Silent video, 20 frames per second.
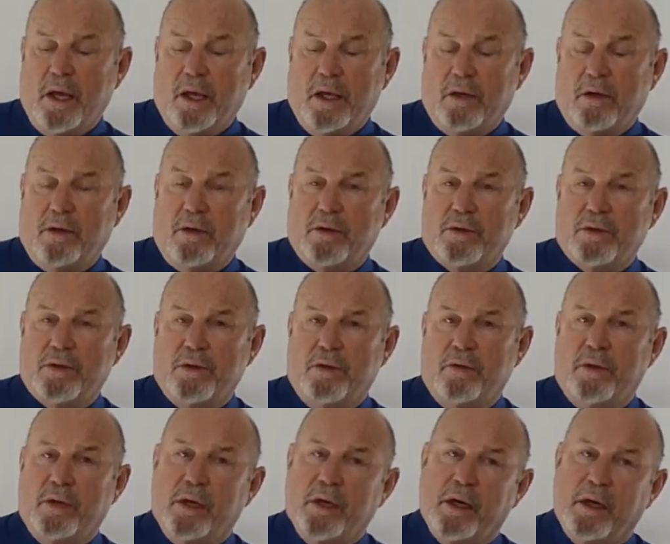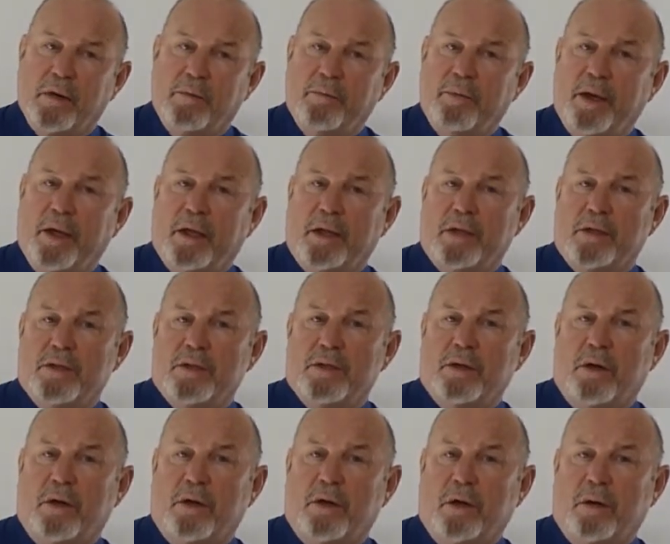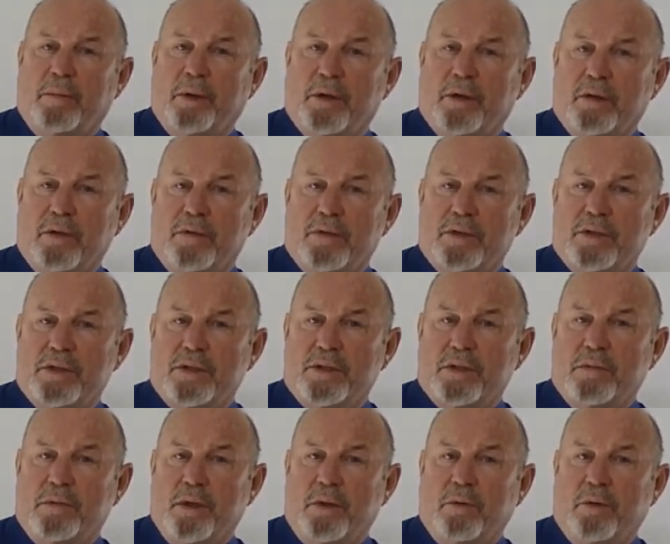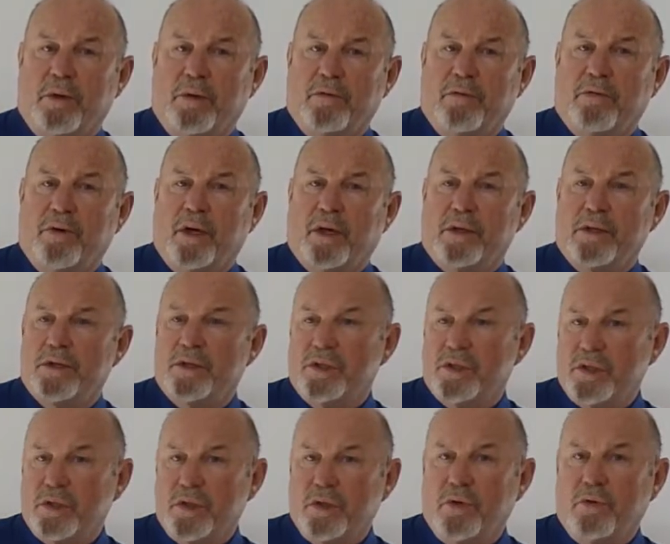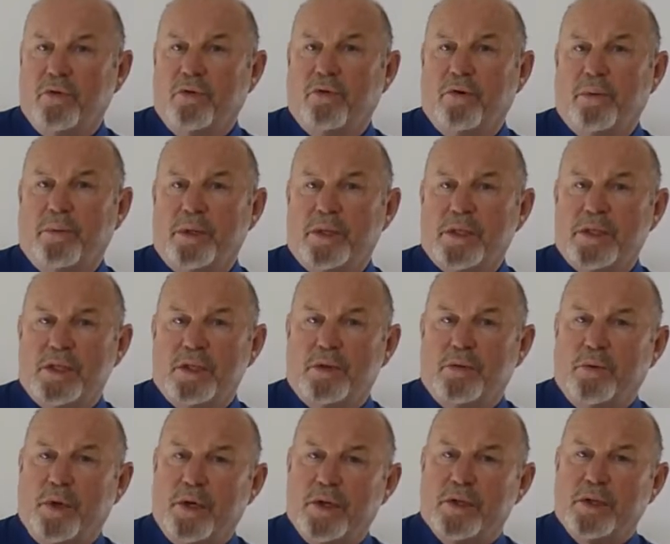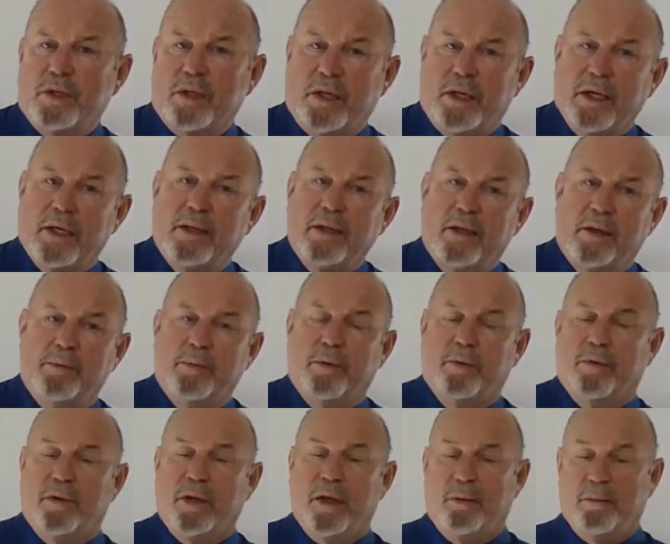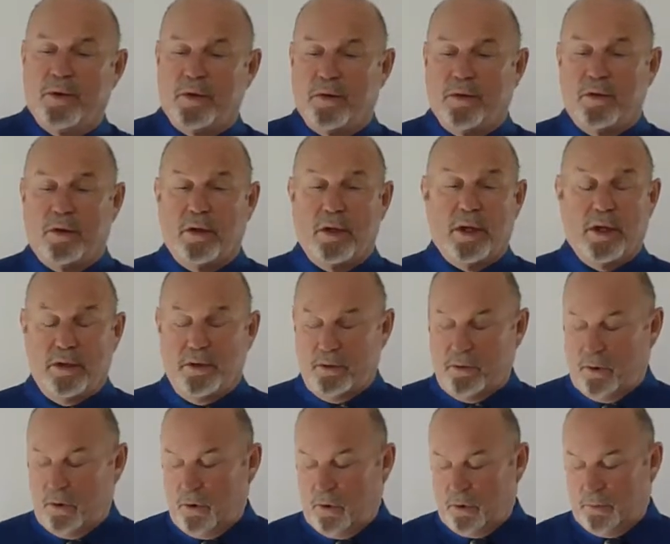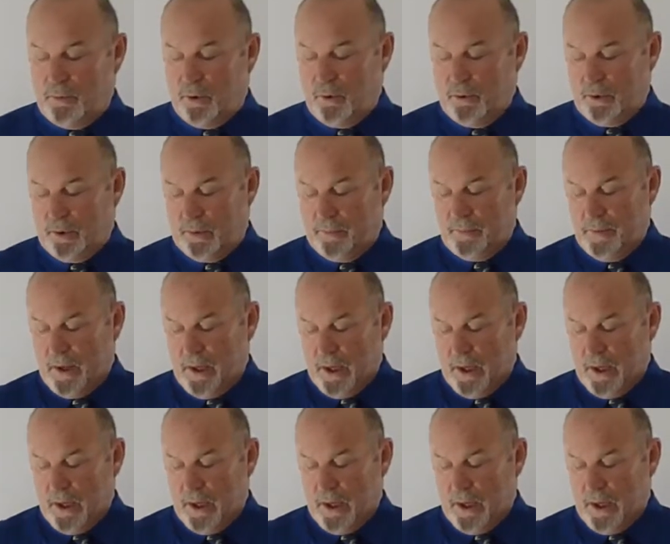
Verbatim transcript: and also the unbalanced autonomic nervous system that would in fact ensue from a situation like that, both chemical and hormonal